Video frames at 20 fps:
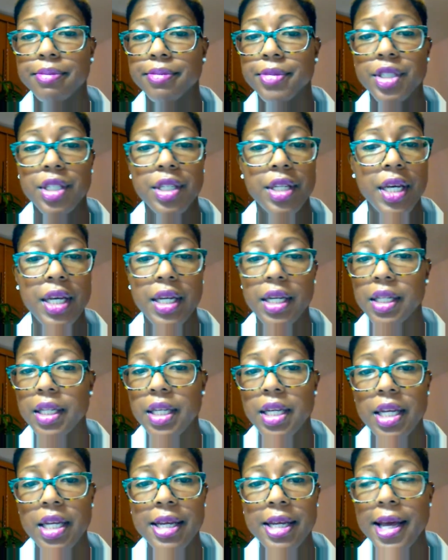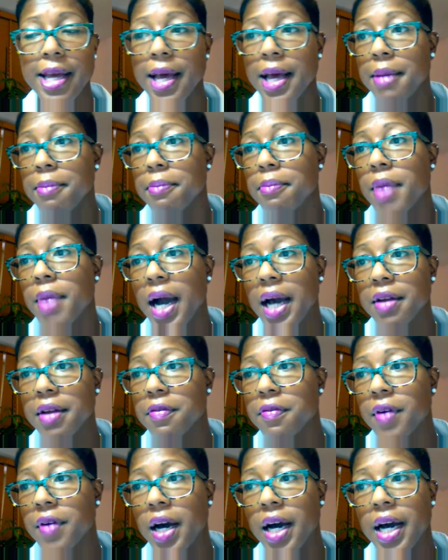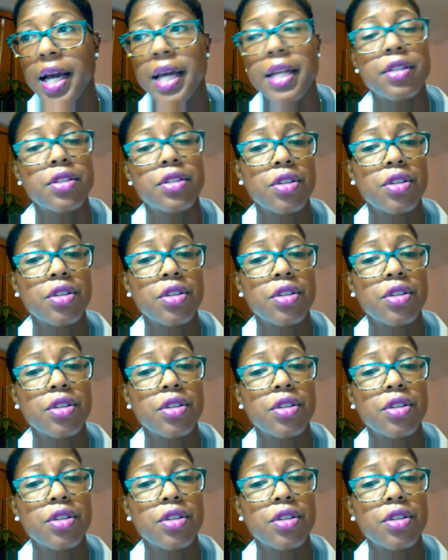genetically modified.